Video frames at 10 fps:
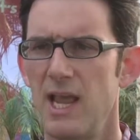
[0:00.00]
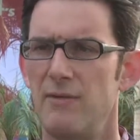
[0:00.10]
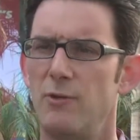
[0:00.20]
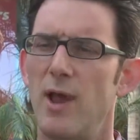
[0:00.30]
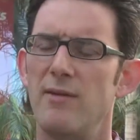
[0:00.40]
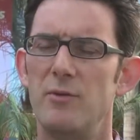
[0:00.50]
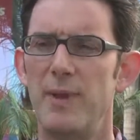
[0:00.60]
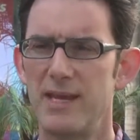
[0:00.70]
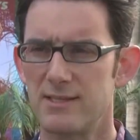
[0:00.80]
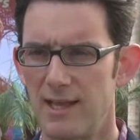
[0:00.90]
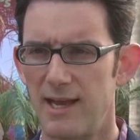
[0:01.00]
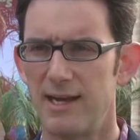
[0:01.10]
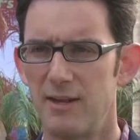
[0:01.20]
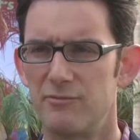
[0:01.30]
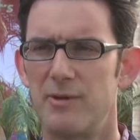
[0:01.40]
If you have a
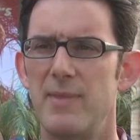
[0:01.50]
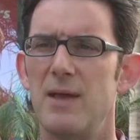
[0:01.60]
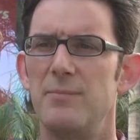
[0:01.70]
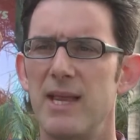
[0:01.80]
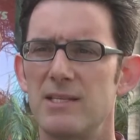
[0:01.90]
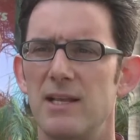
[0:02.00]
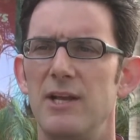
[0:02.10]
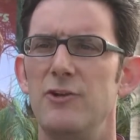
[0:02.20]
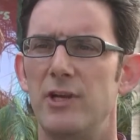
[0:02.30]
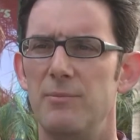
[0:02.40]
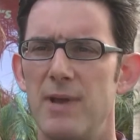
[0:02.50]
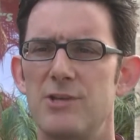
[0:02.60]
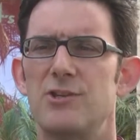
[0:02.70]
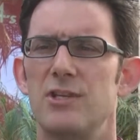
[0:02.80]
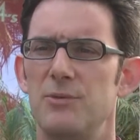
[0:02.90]
baseline, and from that baseline you can
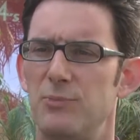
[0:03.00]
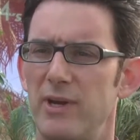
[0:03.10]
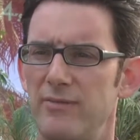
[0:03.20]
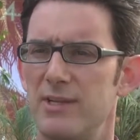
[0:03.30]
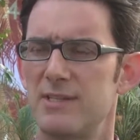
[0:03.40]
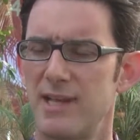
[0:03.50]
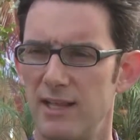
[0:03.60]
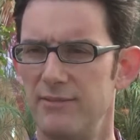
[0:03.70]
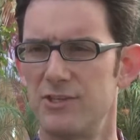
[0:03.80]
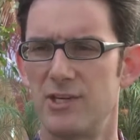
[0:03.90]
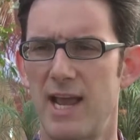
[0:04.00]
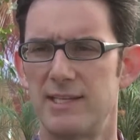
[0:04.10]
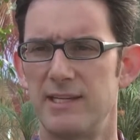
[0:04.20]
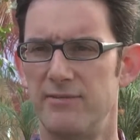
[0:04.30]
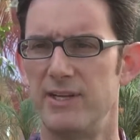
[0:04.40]
measure the previous television
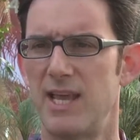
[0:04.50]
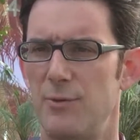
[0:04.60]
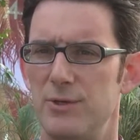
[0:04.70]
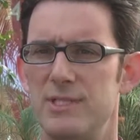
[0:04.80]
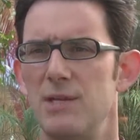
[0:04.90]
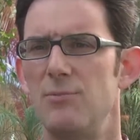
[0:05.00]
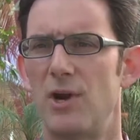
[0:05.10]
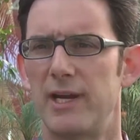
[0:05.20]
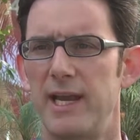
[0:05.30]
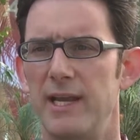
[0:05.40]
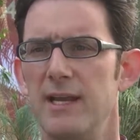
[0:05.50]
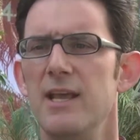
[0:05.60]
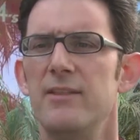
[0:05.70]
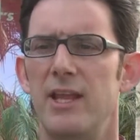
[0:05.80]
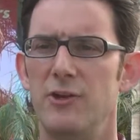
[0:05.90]
activity that was in market,
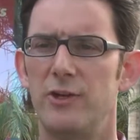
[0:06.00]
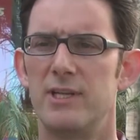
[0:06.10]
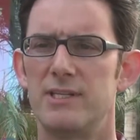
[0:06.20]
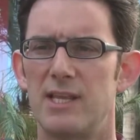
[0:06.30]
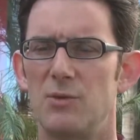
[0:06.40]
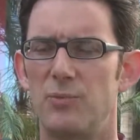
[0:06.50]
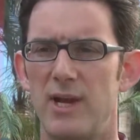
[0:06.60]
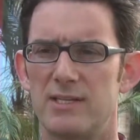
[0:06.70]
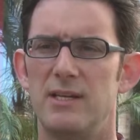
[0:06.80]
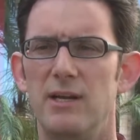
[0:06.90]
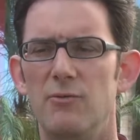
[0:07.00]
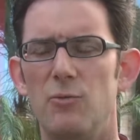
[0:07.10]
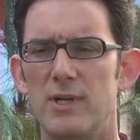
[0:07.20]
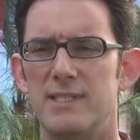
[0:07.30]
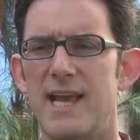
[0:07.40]
then you can set the precedent of
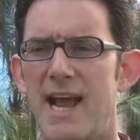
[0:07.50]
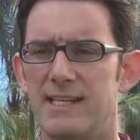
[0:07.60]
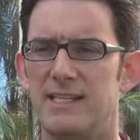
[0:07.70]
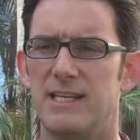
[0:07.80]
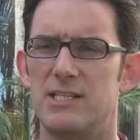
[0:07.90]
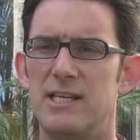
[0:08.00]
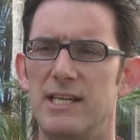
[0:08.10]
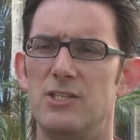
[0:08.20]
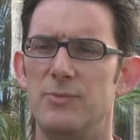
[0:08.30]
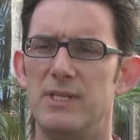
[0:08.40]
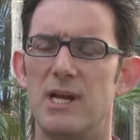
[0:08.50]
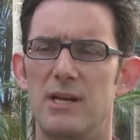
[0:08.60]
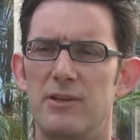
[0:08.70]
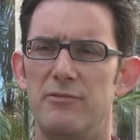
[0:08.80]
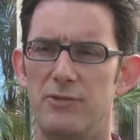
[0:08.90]
what tactics need to be done
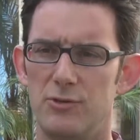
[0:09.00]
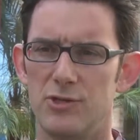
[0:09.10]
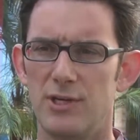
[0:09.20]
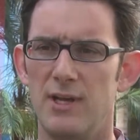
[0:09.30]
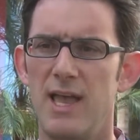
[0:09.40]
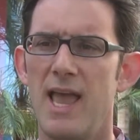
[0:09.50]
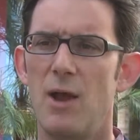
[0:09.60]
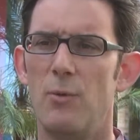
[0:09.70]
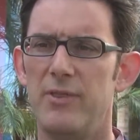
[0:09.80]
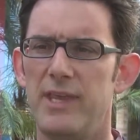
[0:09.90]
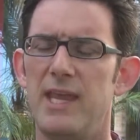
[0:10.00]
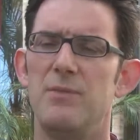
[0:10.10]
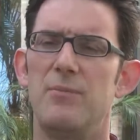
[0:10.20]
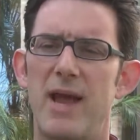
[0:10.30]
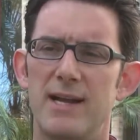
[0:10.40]
in the future and what the
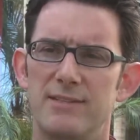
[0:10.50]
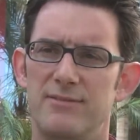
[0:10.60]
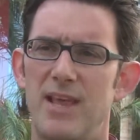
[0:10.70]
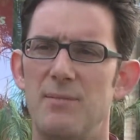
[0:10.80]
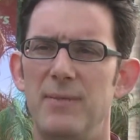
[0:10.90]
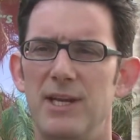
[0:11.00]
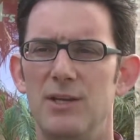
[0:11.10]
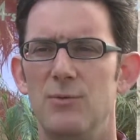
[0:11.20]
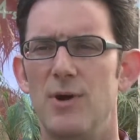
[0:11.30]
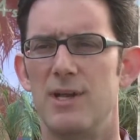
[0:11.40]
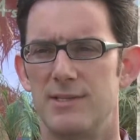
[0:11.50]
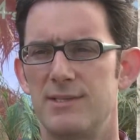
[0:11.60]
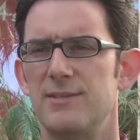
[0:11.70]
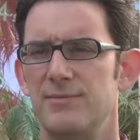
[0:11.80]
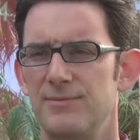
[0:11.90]
impact of that media was.